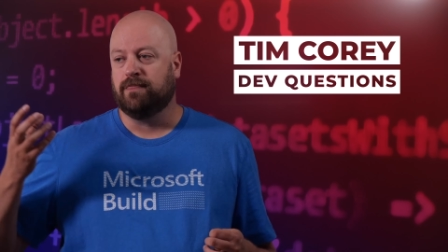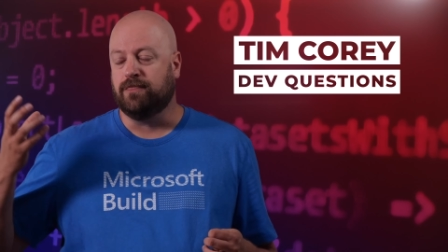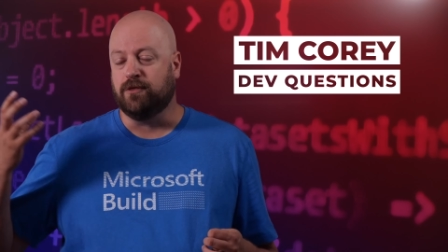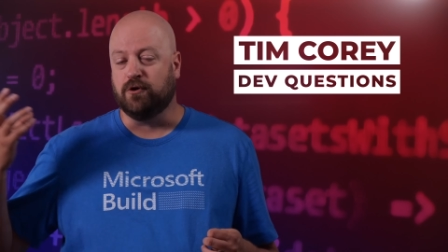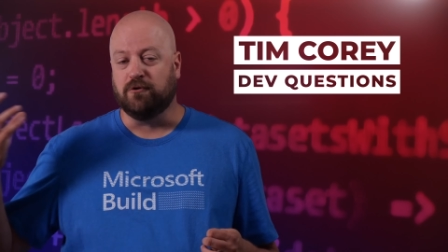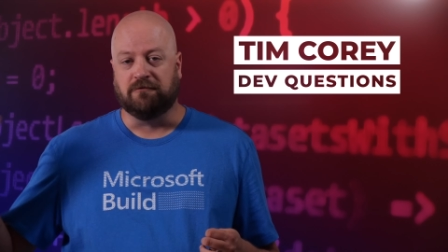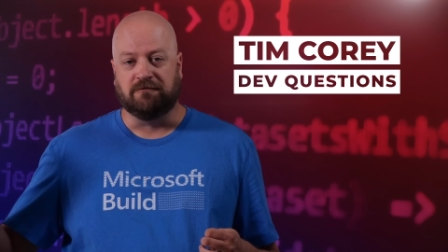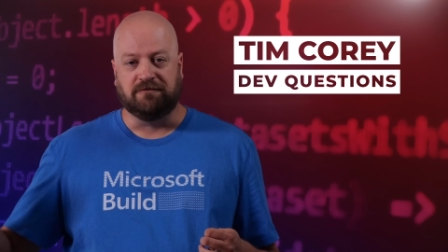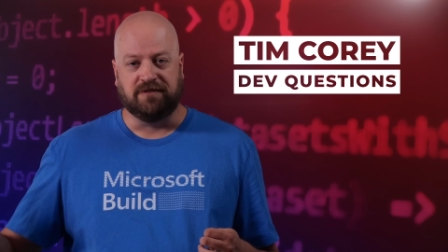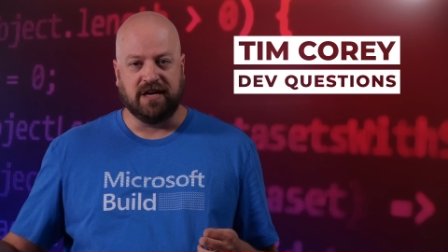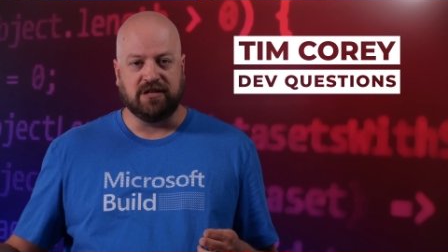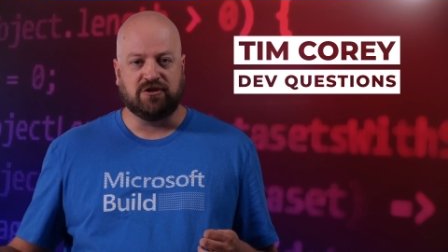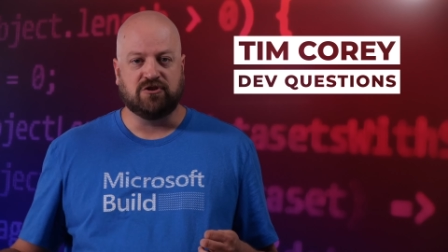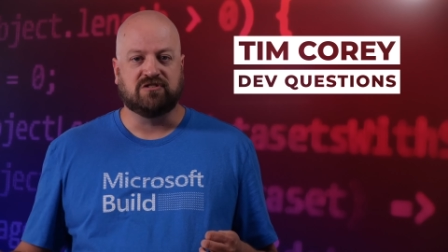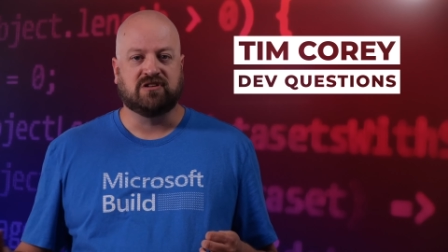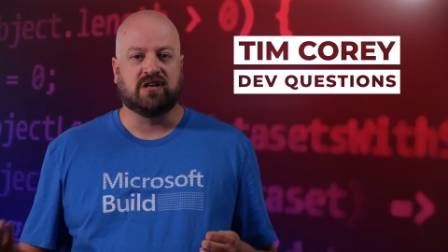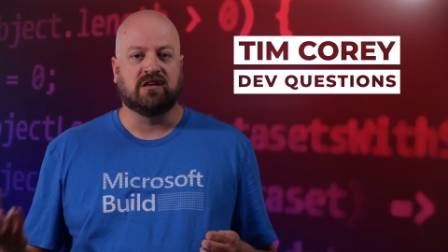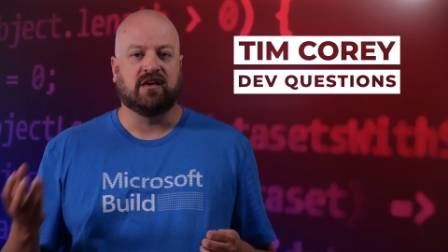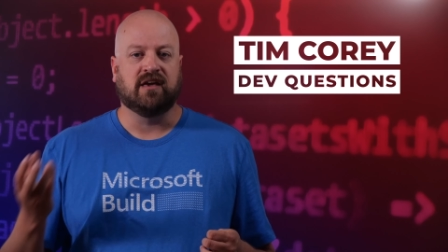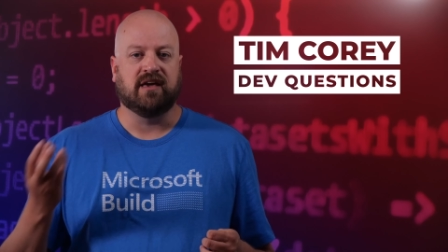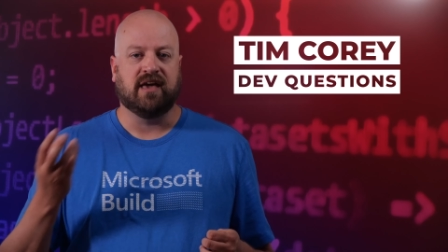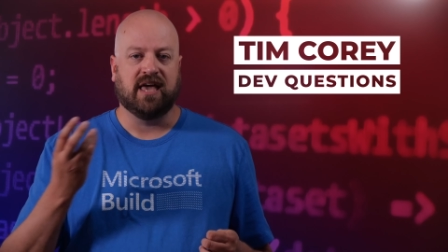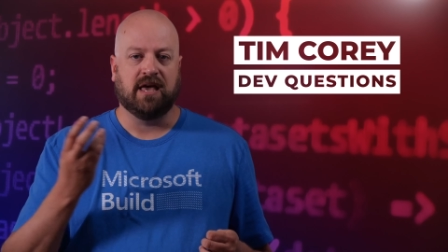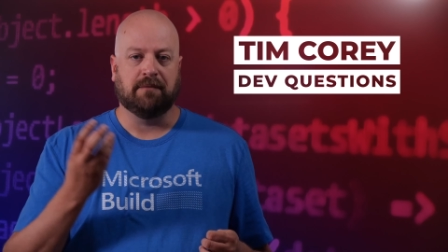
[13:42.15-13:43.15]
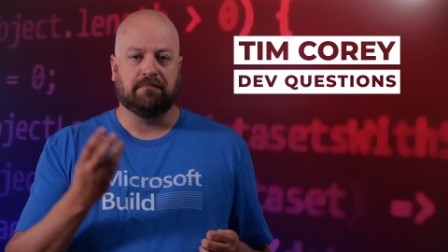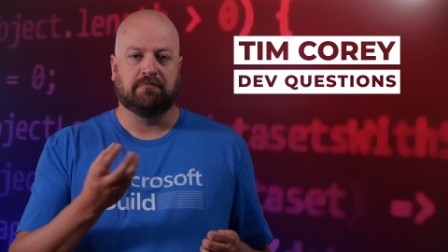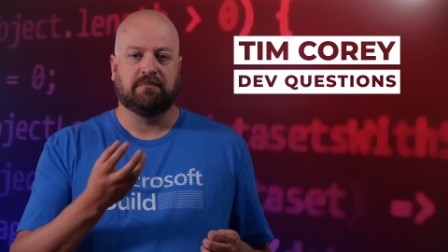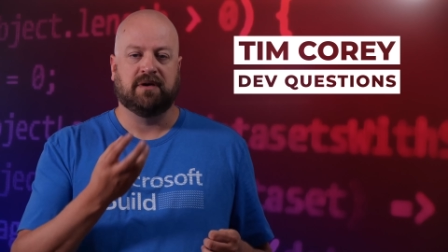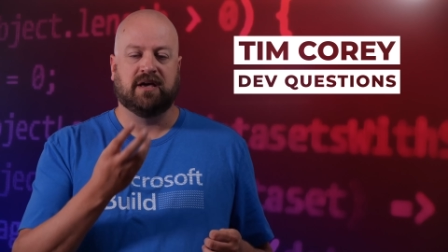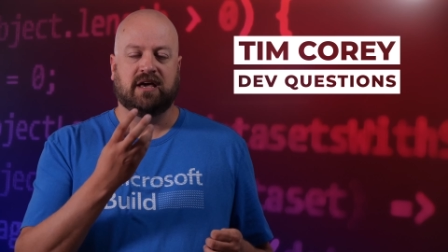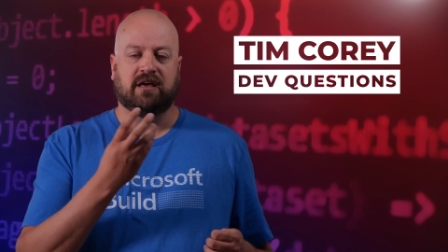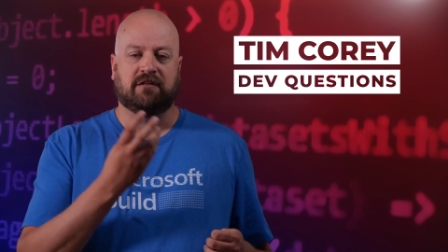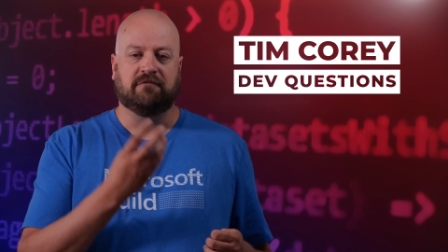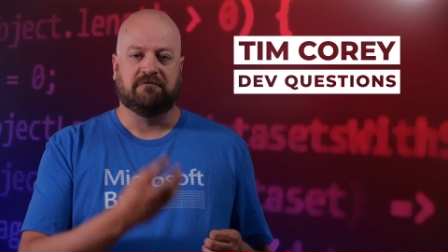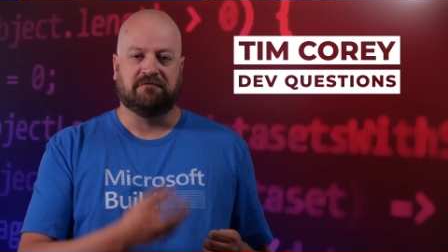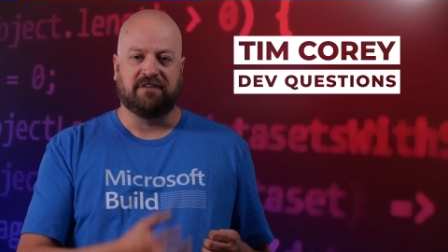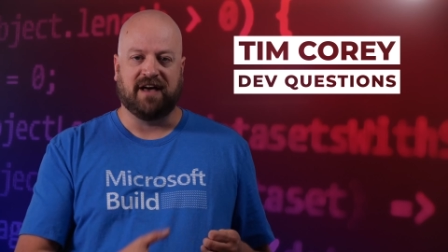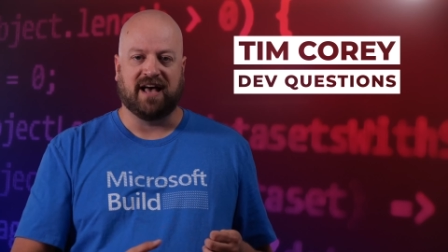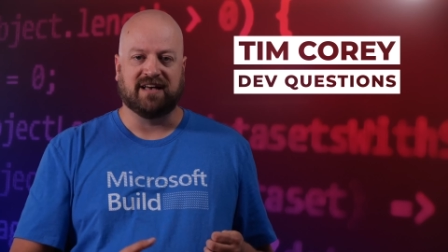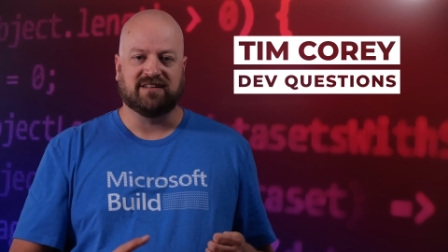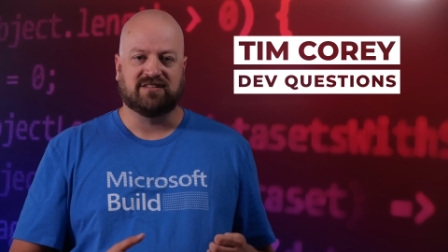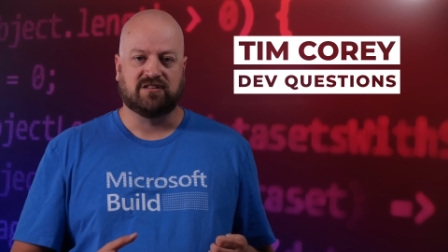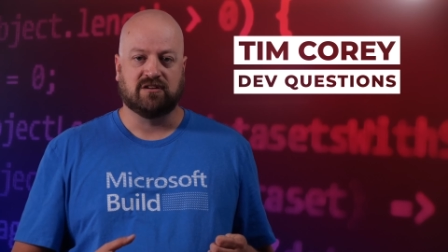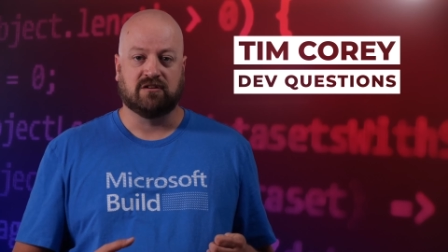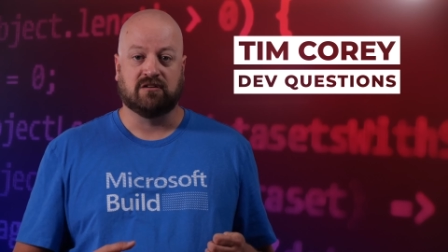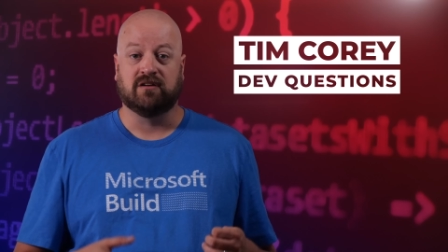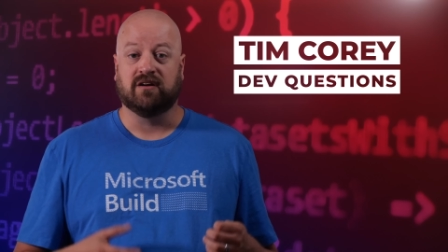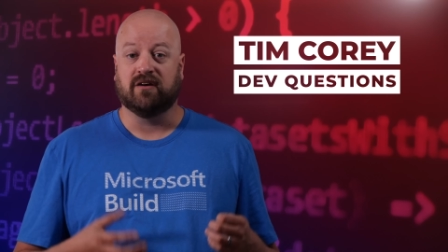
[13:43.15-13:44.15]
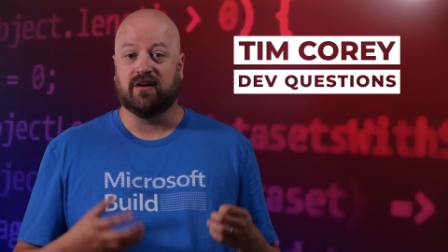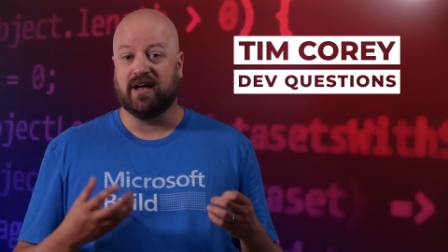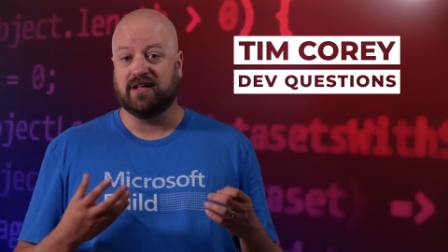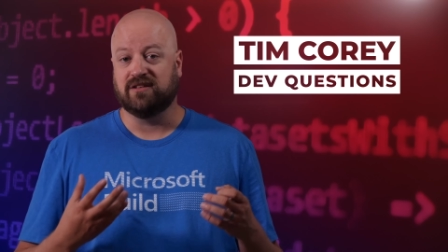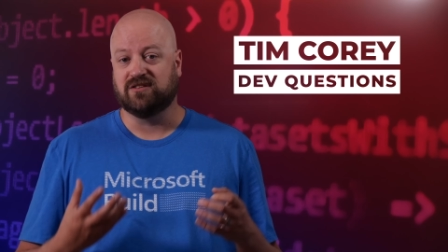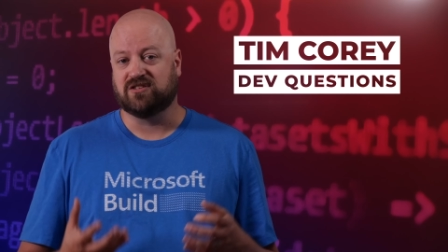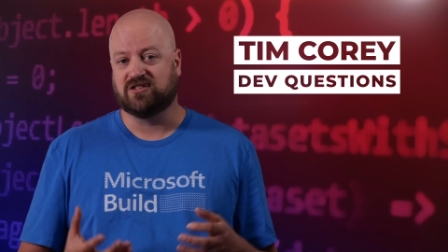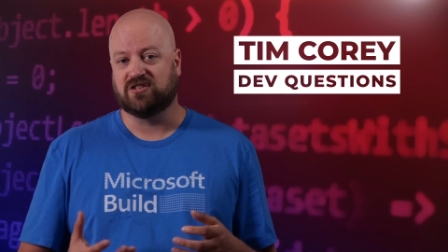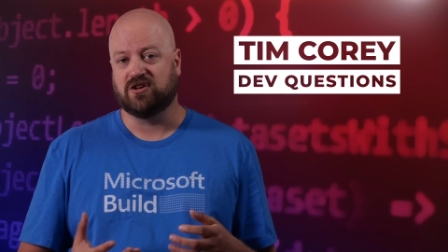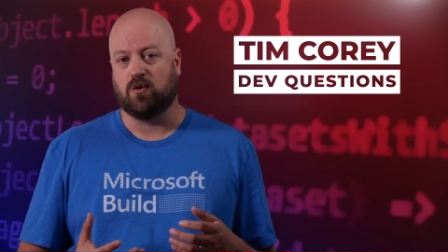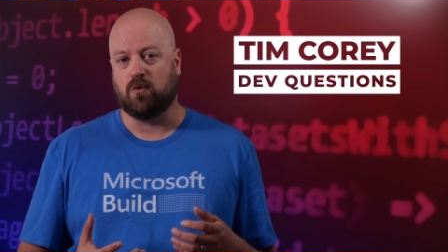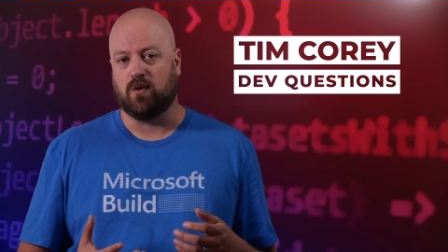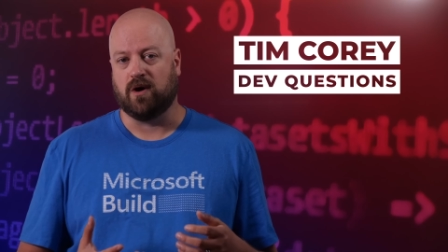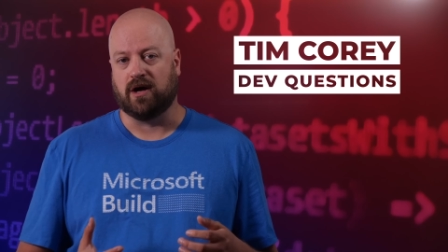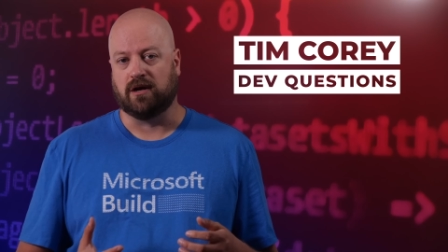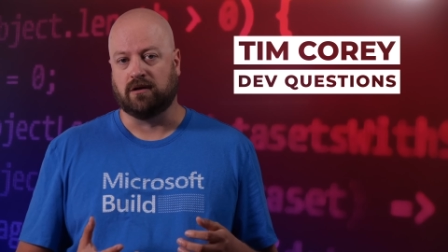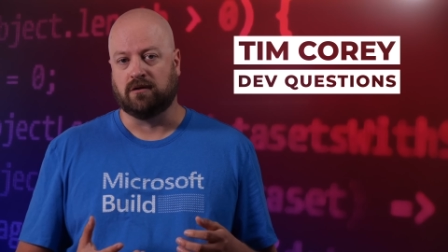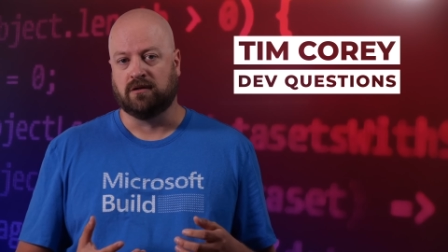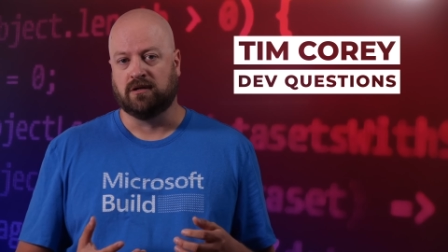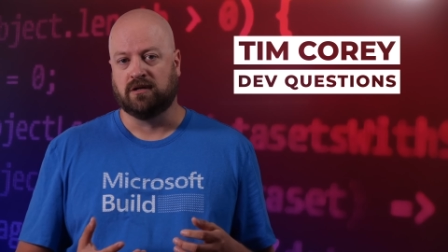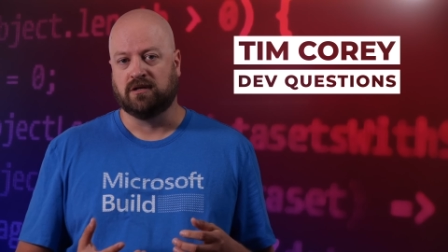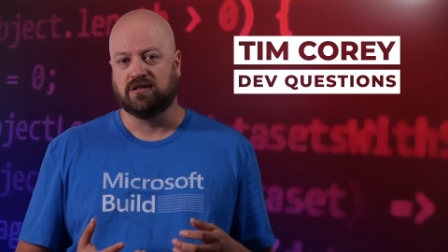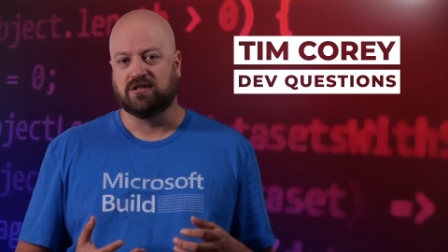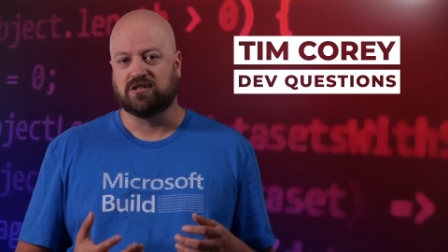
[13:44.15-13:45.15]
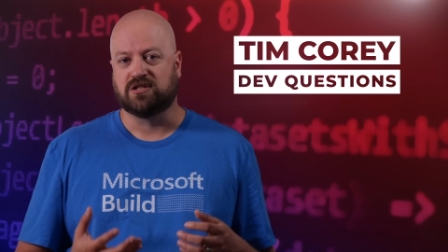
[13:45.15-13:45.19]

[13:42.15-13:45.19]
new features can get implemented faster, and so on.